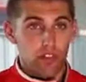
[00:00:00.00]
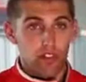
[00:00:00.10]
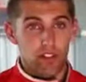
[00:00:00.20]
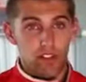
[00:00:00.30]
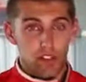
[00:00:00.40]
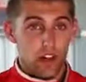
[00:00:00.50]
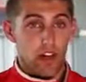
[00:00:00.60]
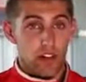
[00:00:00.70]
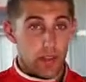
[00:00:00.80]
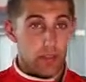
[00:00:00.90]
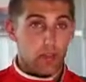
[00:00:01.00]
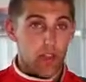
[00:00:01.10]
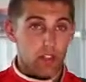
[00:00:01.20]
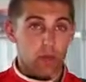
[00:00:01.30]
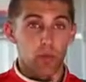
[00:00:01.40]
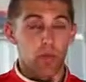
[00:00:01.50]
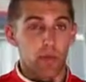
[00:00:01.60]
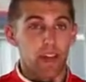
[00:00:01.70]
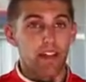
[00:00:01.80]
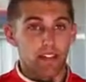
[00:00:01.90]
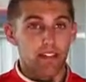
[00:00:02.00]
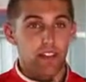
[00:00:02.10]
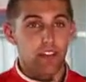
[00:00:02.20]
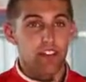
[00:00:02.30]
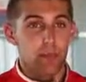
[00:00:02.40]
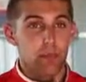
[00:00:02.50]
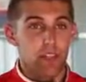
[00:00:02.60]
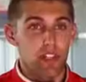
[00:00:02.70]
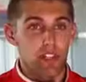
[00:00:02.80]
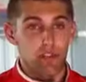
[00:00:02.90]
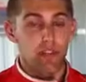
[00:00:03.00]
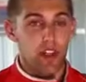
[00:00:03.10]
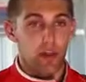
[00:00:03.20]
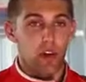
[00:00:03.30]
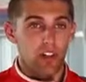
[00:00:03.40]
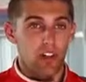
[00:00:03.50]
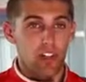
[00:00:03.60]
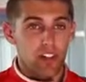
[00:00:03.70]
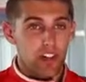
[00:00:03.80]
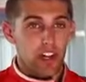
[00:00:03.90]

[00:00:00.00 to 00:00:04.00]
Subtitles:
and I got that prize pool to make that the next couple of years or that 1 year